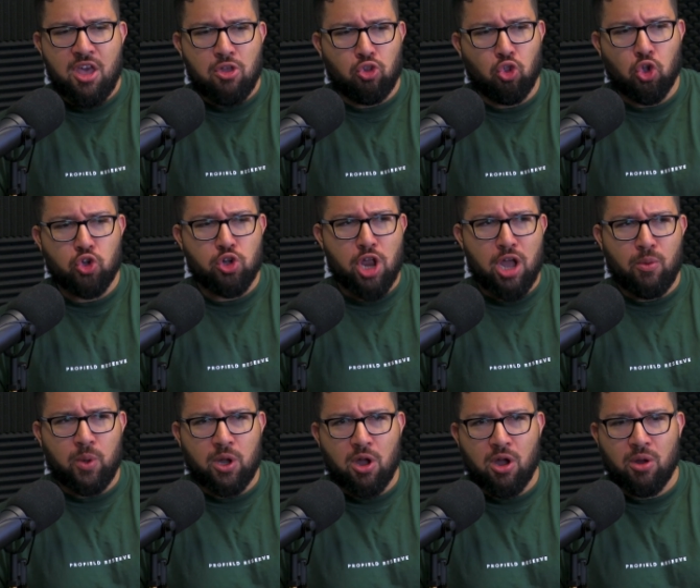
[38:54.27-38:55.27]
learn how
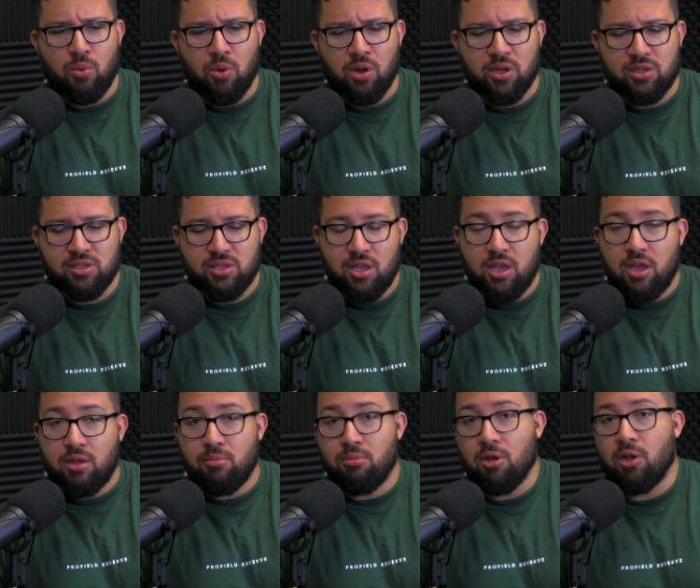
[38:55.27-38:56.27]
a car works,
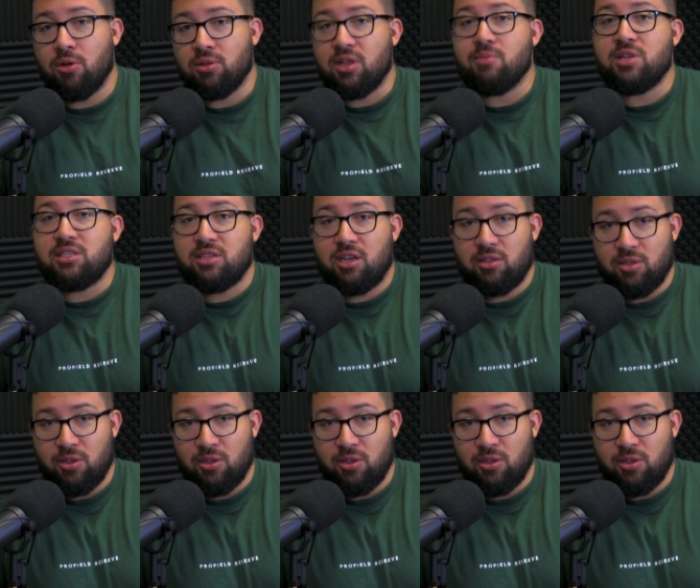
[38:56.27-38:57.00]
bro, let me tell